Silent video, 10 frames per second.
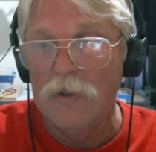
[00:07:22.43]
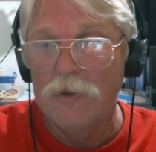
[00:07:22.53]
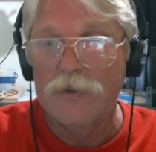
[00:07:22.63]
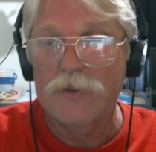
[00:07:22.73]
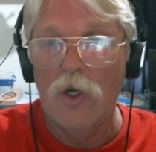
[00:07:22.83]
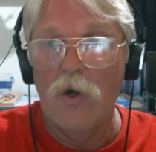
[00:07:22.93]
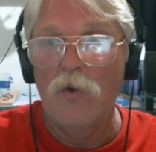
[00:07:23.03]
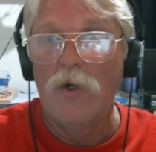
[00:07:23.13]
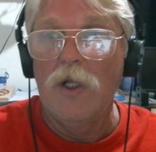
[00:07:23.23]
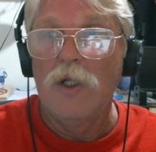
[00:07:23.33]
So
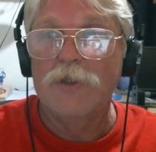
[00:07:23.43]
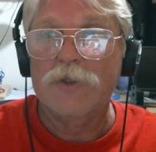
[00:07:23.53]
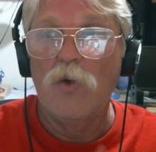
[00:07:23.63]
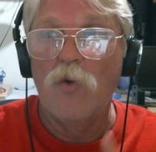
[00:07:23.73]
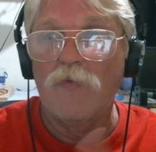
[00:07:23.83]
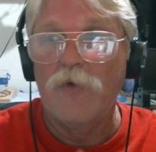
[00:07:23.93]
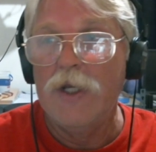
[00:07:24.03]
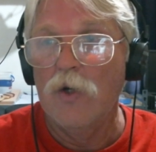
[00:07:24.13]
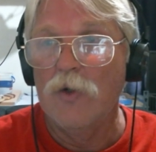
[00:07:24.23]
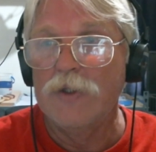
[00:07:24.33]
let's go over
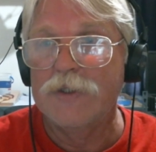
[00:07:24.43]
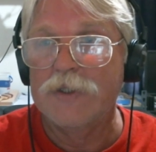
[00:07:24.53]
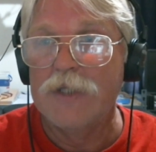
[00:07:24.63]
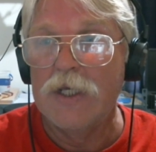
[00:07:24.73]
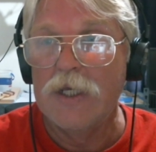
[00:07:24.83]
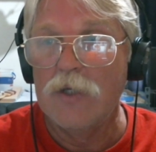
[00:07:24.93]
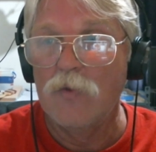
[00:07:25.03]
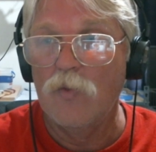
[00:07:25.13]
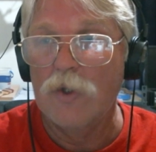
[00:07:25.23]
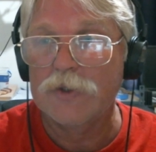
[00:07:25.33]
here and see
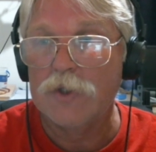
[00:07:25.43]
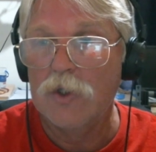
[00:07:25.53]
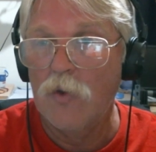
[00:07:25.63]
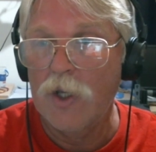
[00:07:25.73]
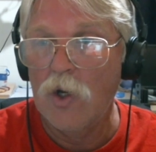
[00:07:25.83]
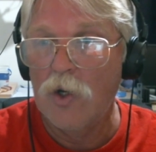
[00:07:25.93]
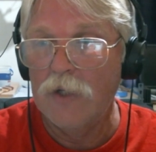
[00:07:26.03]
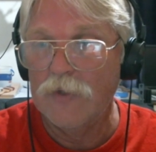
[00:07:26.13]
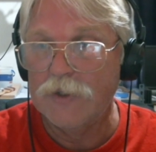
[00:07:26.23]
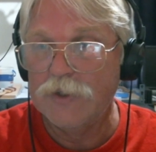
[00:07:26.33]
what's going on
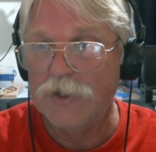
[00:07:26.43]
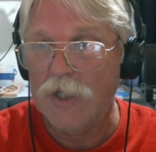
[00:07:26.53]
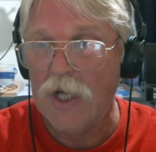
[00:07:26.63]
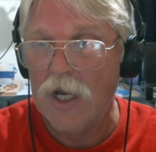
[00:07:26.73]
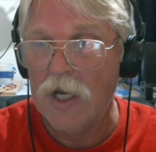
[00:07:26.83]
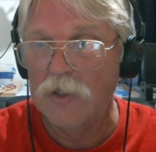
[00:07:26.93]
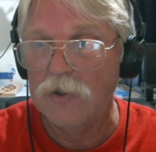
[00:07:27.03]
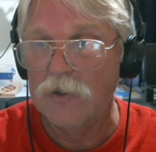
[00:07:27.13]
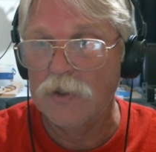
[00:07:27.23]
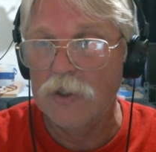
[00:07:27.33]
in the chat.
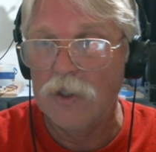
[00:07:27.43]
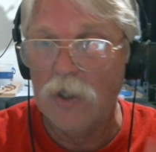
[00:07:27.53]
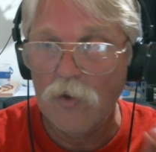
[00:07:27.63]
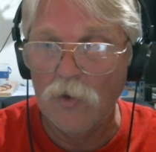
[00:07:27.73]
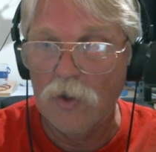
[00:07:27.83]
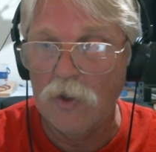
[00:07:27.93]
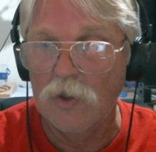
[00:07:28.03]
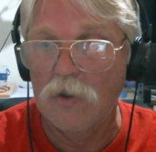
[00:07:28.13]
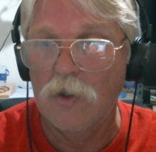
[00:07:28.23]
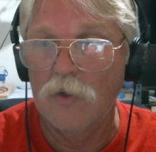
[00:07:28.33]

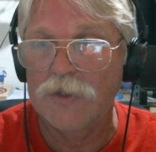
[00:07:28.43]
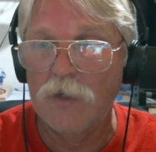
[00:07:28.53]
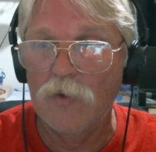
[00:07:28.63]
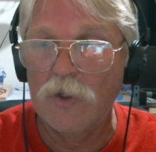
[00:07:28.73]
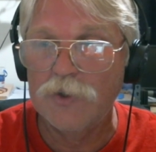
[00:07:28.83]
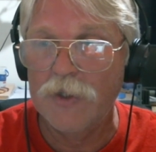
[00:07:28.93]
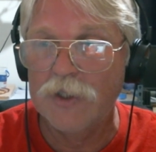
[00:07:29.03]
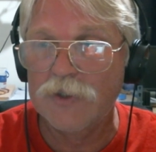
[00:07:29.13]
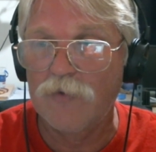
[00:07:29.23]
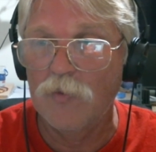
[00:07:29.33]
Oh, Jose
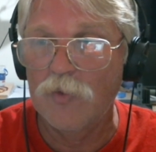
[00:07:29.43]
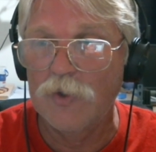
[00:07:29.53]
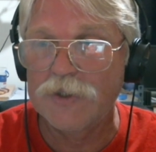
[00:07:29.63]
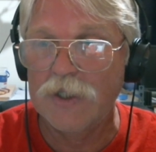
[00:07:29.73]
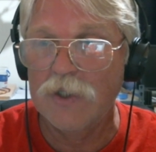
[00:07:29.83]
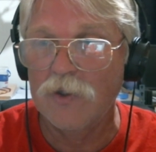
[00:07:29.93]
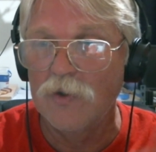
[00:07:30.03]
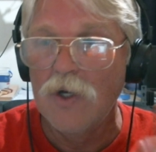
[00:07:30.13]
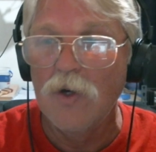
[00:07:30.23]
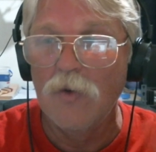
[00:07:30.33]
Rodriguez from Brazil.
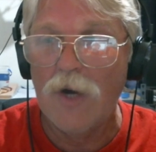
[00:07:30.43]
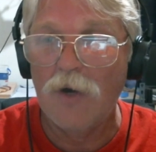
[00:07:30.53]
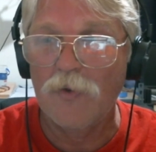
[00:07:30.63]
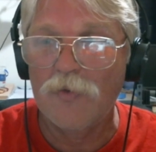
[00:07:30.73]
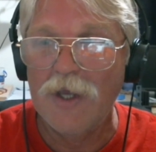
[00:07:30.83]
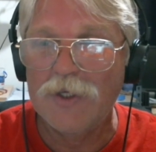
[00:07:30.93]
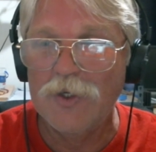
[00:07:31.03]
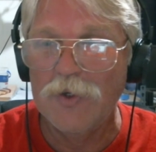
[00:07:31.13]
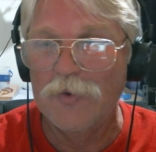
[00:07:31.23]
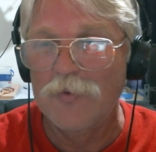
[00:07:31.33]
Wow, thank
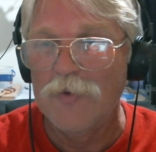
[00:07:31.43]
you.